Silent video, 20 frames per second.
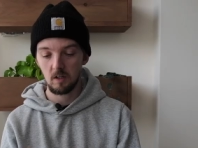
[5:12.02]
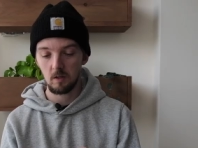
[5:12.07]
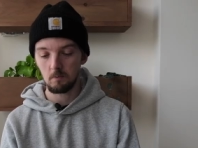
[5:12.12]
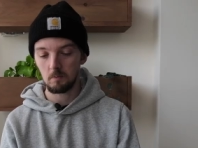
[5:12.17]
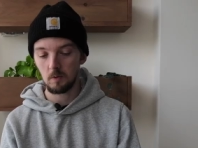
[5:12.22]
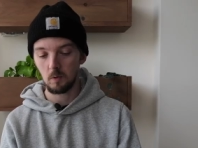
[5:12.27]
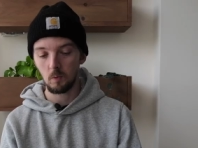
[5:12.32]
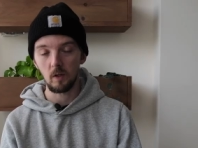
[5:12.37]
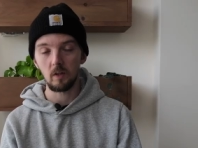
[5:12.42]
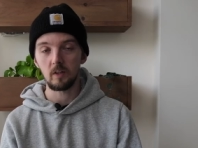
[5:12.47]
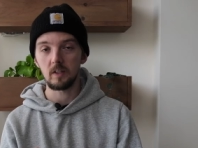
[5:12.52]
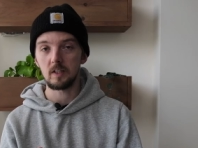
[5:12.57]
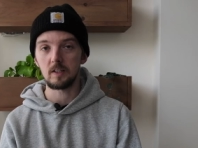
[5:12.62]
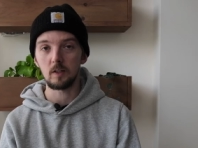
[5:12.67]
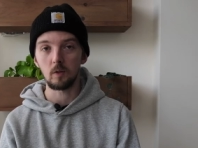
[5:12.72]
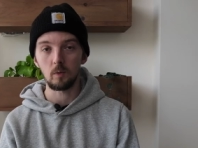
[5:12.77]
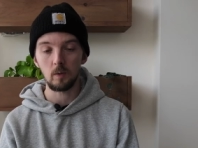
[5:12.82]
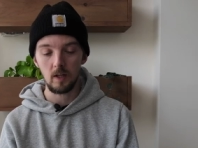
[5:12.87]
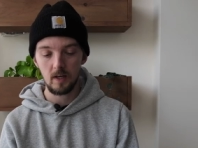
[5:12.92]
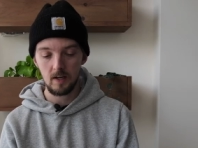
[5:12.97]
I'm be willing to
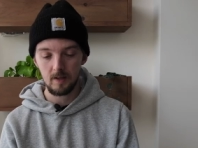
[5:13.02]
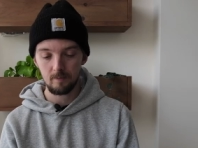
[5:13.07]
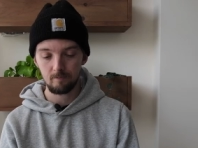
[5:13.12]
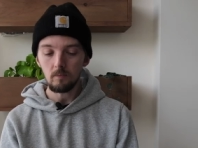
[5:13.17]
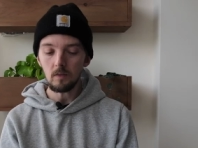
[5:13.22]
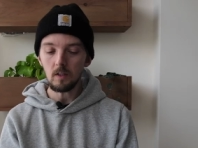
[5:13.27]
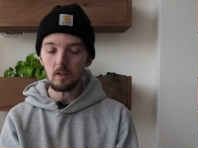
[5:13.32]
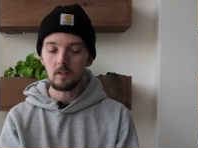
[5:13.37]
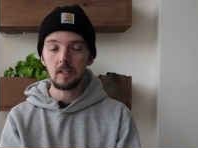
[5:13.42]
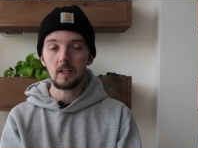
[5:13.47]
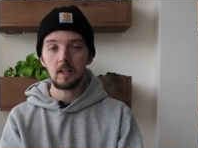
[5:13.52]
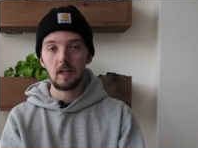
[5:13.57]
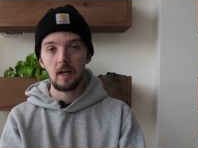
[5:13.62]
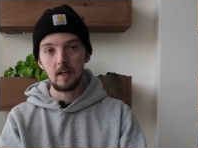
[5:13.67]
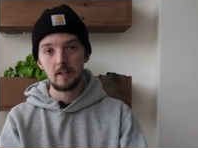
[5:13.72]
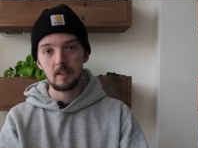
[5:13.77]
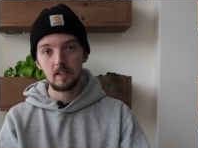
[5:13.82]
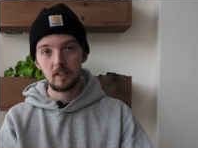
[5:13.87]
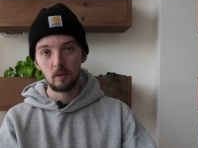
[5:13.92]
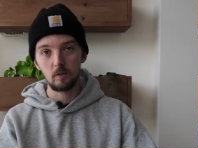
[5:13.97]
deal with that. You
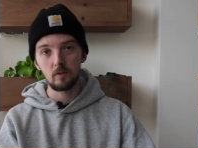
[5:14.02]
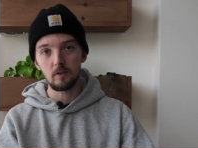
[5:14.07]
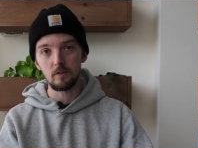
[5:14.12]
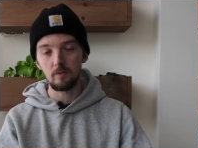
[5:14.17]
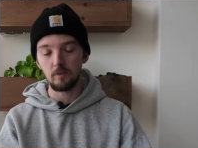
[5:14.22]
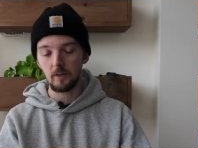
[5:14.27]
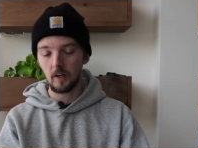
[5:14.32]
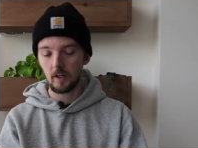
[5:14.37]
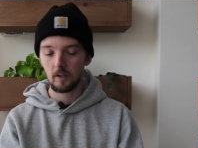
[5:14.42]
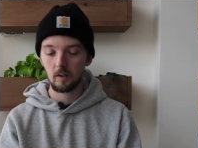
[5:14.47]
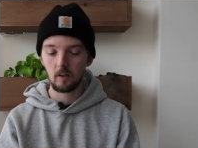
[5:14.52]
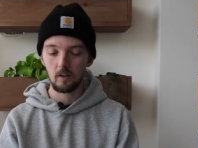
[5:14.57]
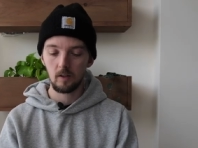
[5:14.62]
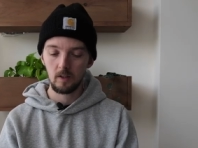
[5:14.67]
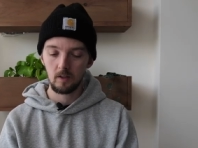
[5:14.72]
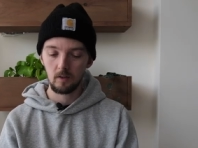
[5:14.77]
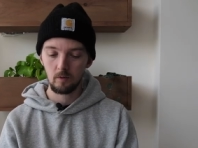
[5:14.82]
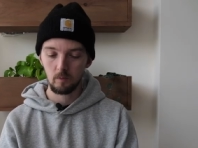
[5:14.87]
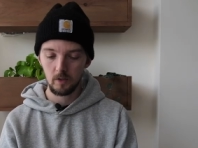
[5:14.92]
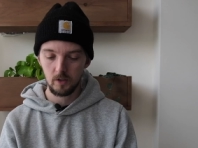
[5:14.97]
can't tilt it
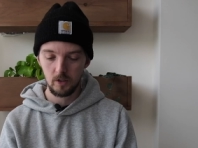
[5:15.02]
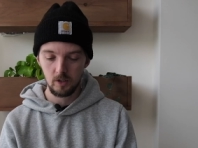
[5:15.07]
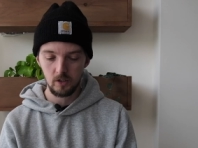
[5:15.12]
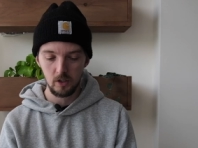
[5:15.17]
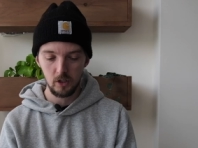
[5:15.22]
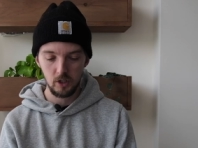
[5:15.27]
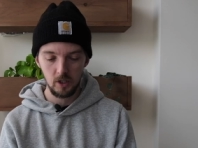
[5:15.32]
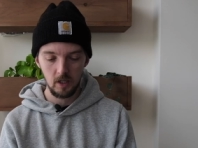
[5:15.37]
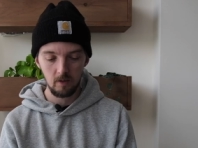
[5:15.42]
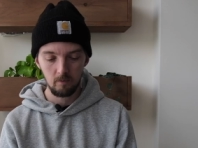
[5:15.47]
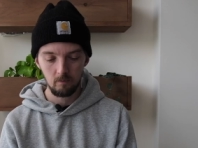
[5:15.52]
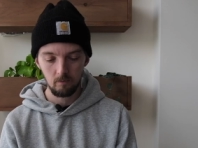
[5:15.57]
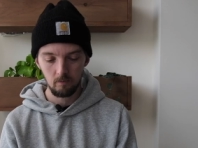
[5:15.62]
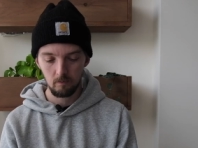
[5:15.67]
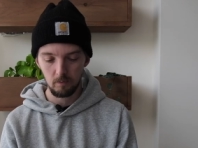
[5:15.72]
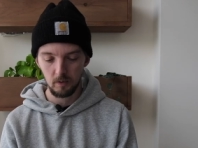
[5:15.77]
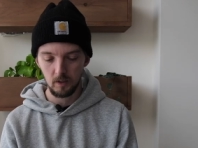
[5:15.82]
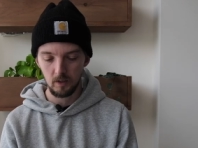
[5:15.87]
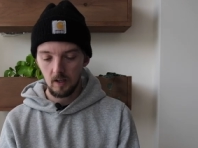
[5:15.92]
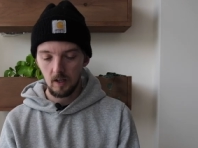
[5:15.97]
vertically, which is a shame,
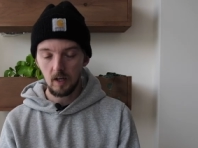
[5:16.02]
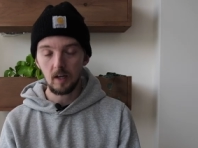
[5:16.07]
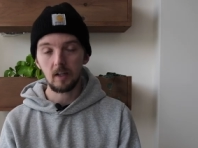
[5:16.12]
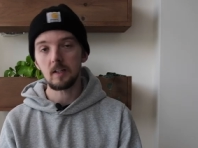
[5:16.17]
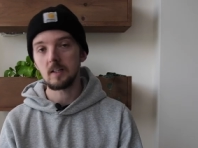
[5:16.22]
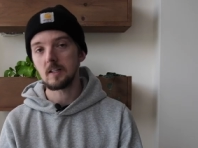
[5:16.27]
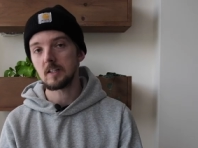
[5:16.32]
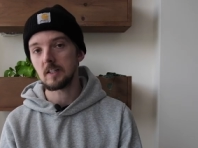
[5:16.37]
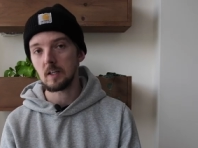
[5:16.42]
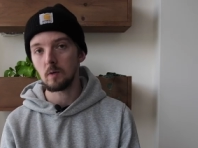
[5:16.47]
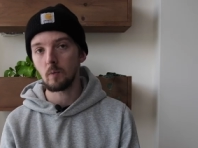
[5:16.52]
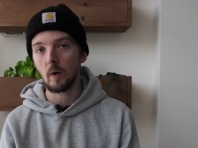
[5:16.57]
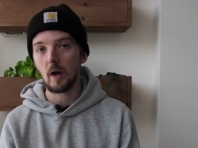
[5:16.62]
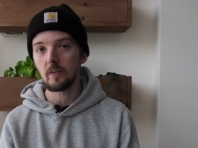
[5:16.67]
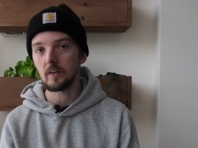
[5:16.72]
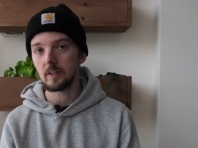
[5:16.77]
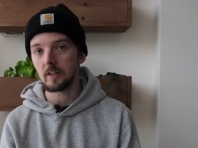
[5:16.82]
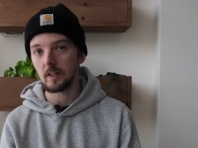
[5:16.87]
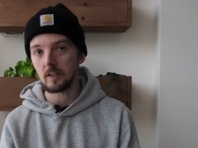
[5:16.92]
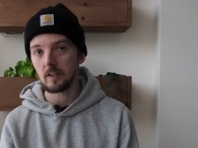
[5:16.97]
but I can see why
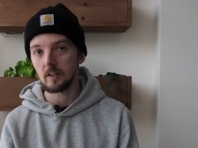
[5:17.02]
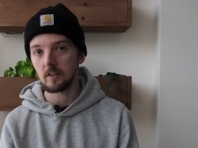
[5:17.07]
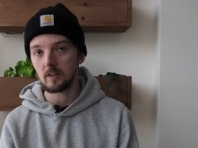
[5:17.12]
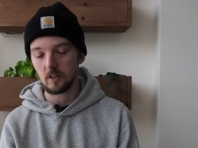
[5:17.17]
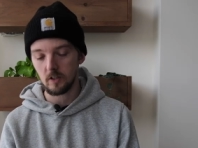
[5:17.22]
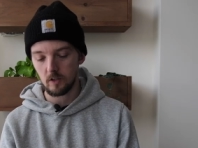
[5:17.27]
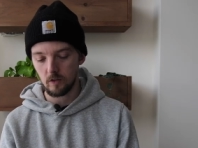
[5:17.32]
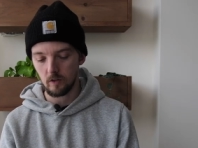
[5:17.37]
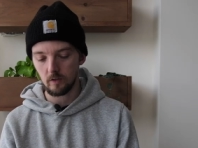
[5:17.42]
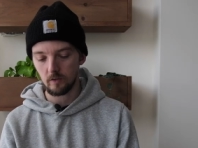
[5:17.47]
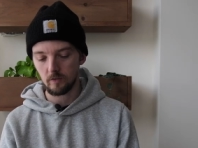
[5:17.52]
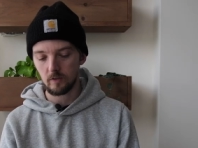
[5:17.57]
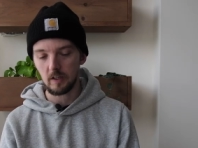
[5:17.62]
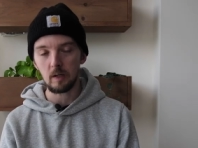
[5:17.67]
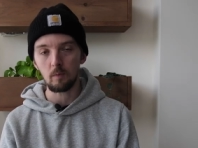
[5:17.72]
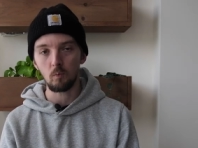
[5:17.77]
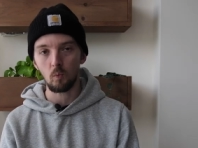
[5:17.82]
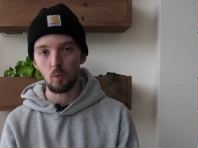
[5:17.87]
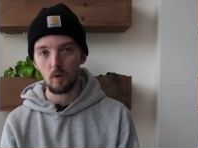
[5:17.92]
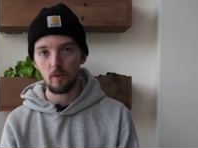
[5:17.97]
they did it to sort of
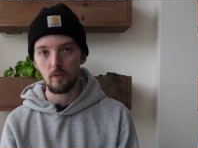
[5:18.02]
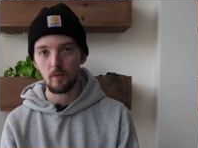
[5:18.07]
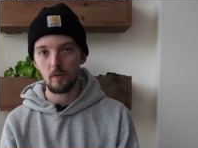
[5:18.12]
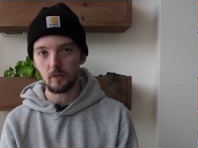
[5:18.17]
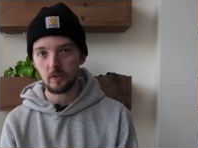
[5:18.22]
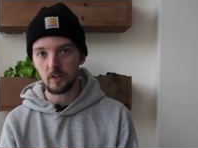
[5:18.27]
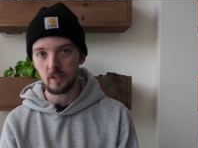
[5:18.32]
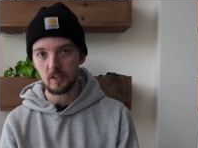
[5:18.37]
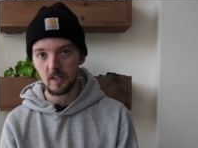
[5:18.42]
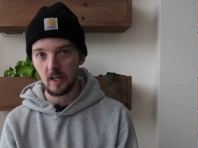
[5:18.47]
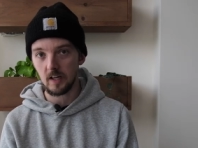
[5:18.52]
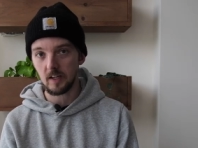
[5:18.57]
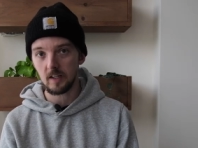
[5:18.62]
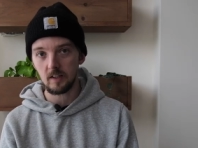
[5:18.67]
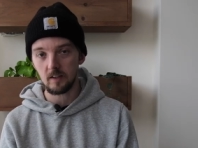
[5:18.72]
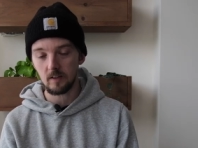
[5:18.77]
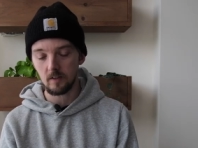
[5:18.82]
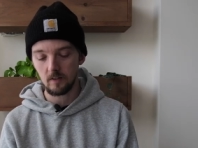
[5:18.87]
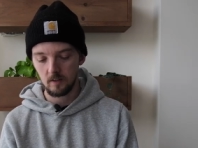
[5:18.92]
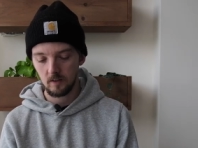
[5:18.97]
keep with the
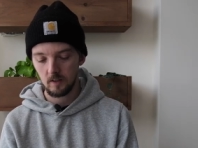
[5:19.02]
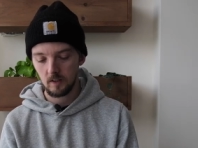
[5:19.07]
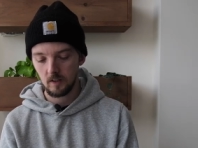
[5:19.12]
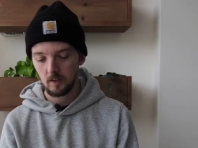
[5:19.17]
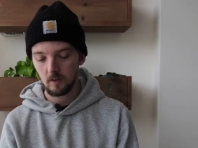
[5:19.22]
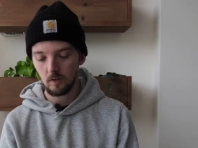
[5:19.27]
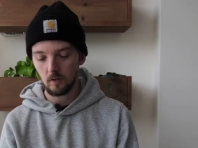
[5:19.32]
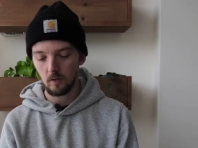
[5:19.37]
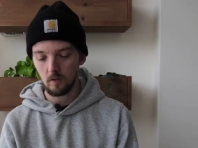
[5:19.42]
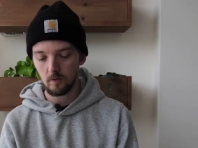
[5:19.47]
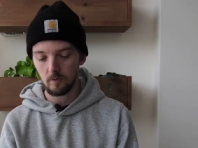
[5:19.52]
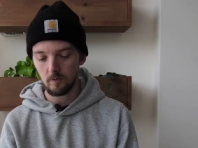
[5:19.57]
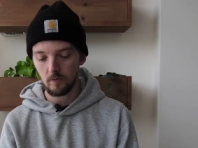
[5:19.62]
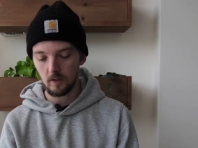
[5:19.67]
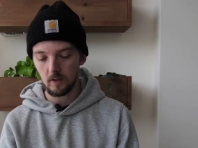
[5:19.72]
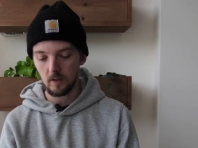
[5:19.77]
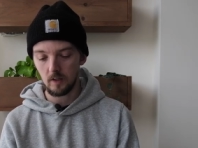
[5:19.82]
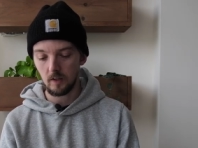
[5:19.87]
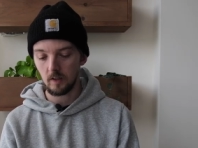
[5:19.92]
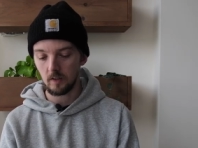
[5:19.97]
design of
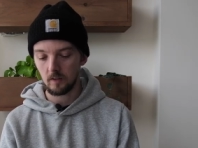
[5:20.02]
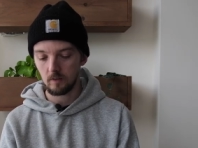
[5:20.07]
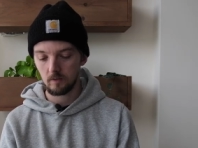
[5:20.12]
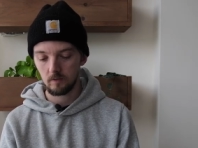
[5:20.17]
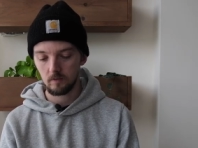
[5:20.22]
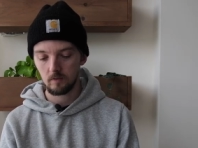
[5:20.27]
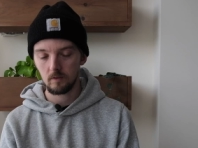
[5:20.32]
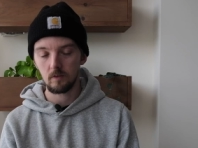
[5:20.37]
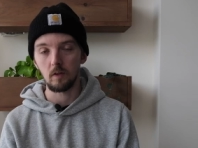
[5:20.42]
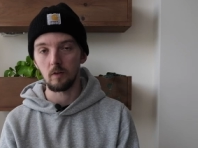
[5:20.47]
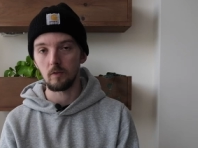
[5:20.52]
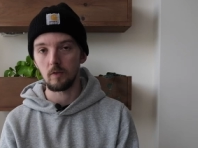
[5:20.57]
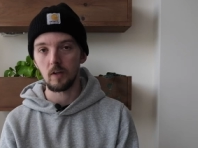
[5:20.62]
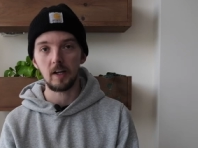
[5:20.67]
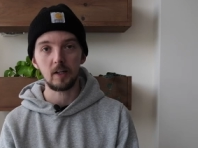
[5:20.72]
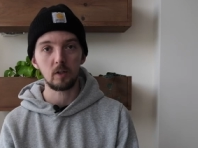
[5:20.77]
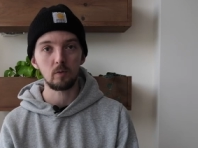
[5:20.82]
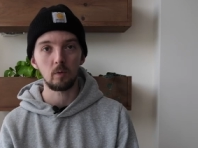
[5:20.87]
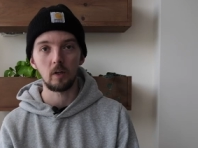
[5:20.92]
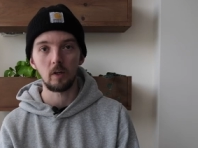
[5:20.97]
the of the
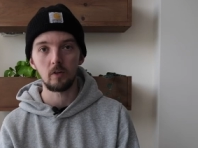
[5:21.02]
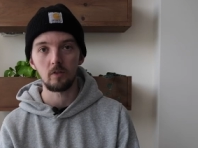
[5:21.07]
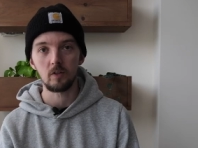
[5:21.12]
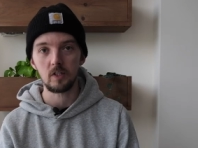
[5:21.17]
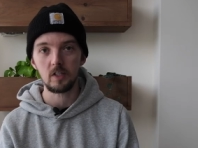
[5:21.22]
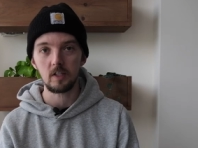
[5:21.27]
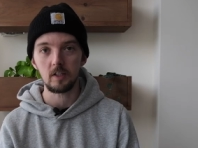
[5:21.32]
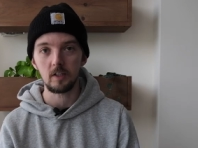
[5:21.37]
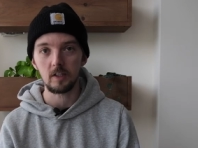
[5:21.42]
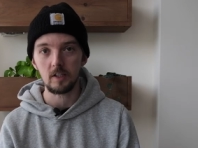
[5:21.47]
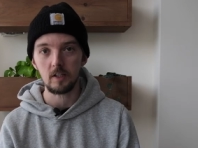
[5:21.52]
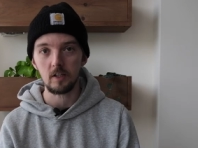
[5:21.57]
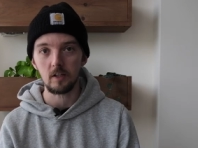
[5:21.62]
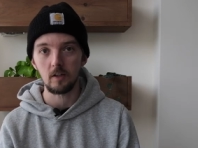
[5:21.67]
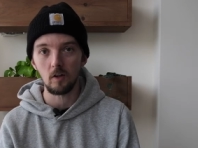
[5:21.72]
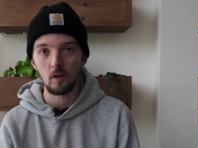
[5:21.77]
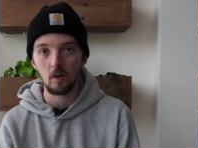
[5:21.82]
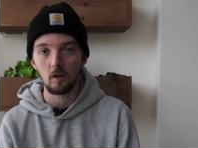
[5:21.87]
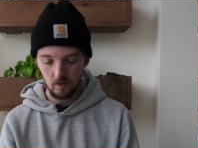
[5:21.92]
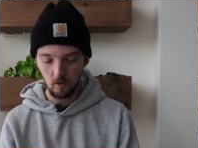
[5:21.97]
X one hundred series
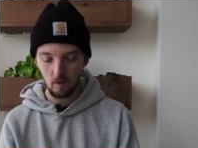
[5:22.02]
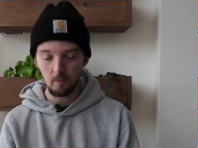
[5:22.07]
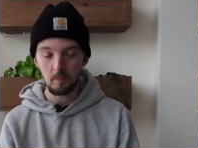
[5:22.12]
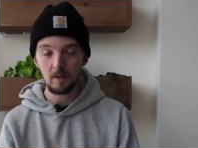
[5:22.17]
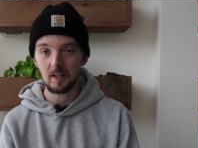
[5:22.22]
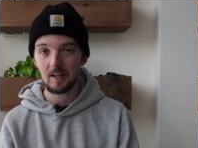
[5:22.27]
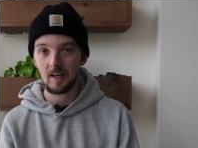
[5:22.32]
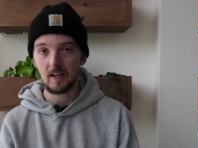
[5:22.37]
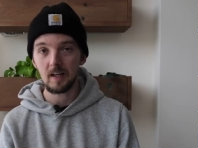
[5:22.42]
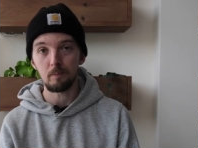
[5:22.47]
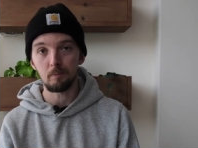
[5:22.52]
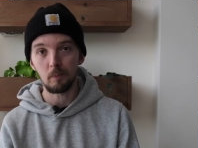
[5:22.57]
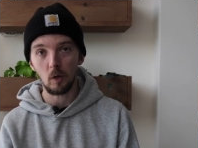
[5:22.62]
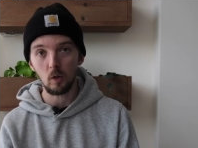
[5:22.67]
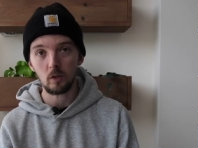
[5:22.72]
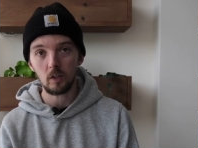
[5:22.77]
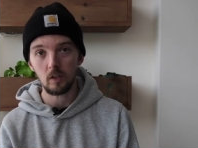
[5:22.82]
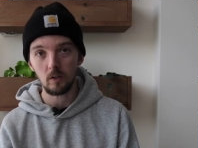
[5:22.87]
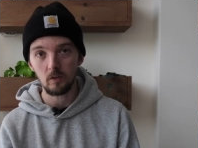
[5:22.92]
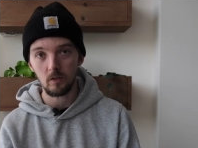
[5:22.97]
and not, not make it any
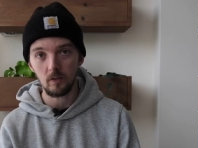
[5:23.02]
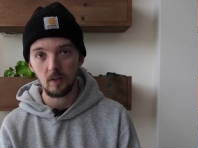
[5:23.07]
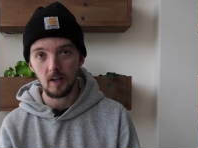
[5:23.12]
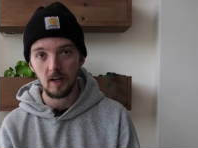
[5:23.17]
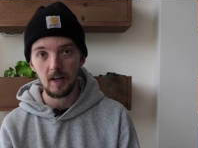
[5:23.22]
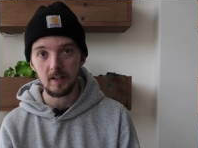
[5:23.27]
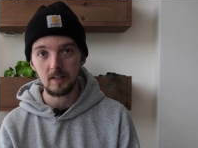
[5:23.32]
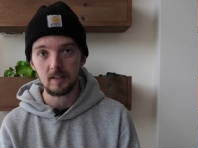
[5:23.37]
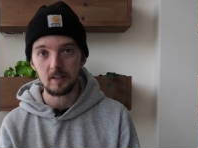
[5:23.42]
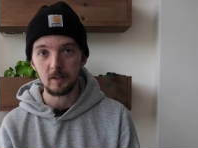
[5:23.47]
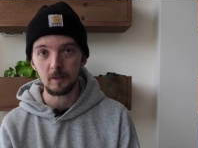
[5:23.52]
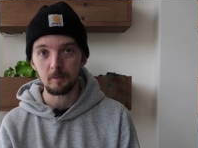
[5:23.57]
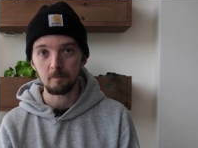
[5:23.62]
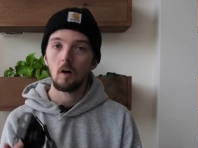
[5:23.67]
bulkier than they had to.